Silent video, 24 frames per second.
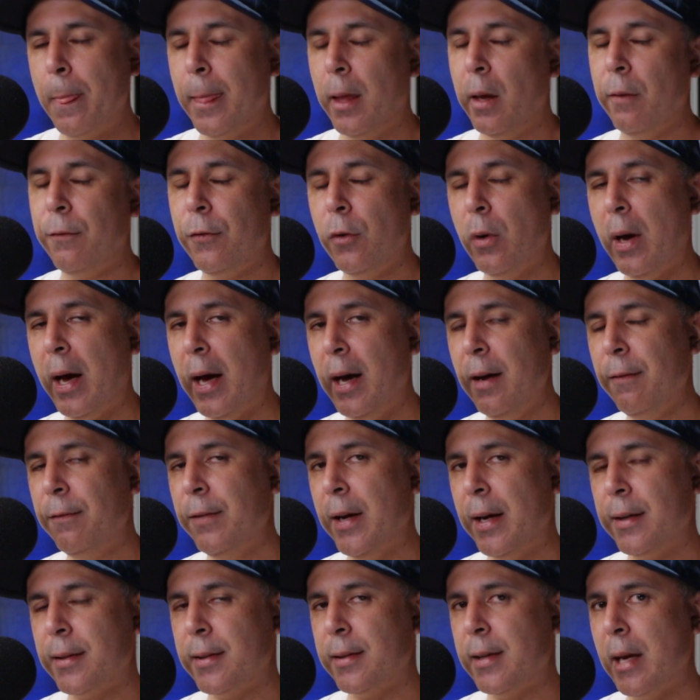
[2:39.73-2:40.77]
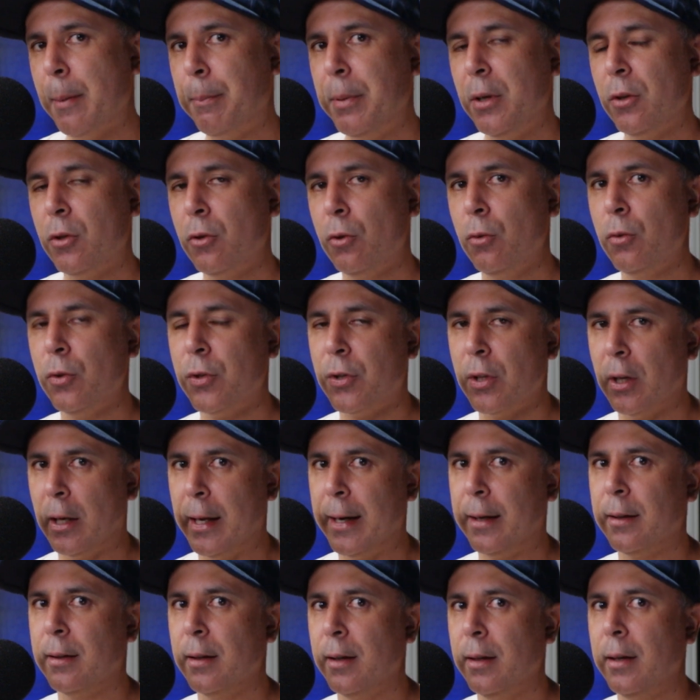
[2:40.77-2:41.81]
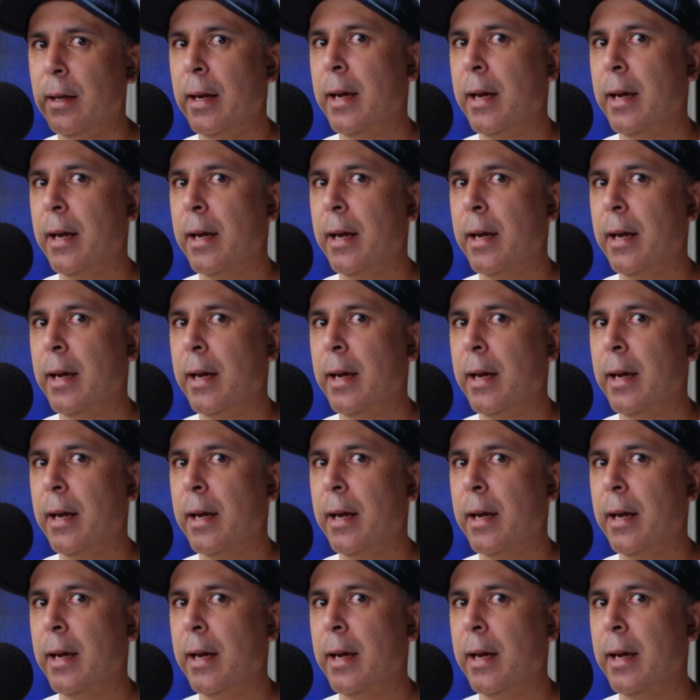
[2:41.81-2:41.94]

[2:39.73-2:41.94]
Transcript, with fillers: If you have that snapping tool selected,